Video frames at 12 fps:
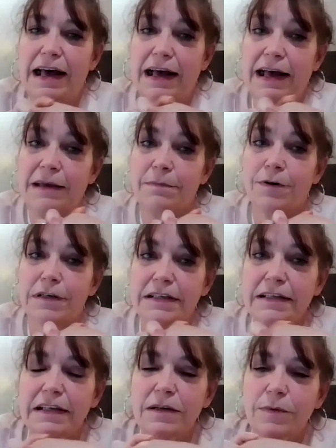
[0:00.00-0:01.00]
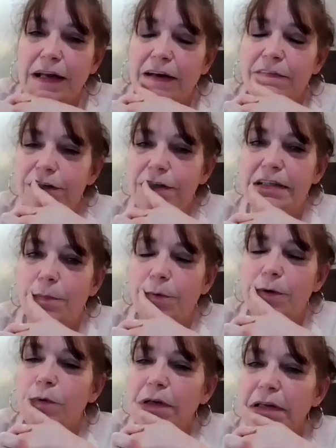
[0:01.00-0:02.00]
I personally would have two
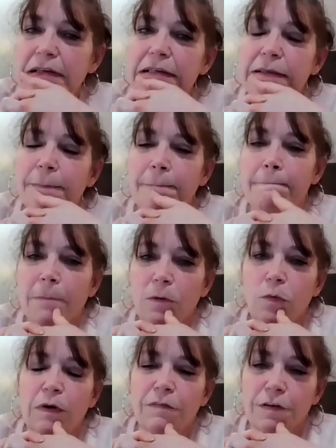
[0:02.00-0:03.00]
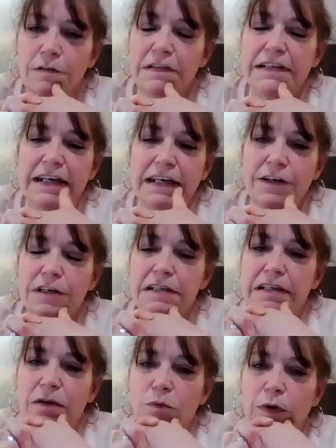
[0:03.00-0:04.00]
separate ones, one for the
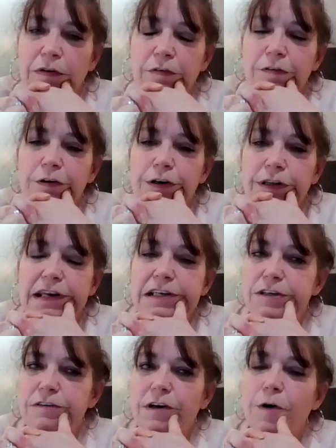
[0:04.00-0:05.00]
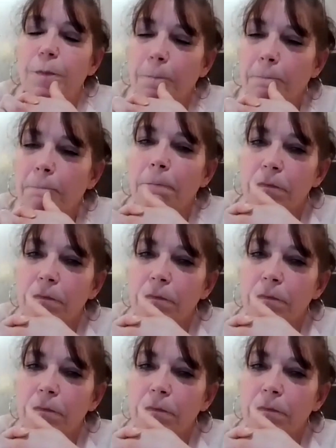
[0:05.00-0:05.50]
retainers and one for the escrow.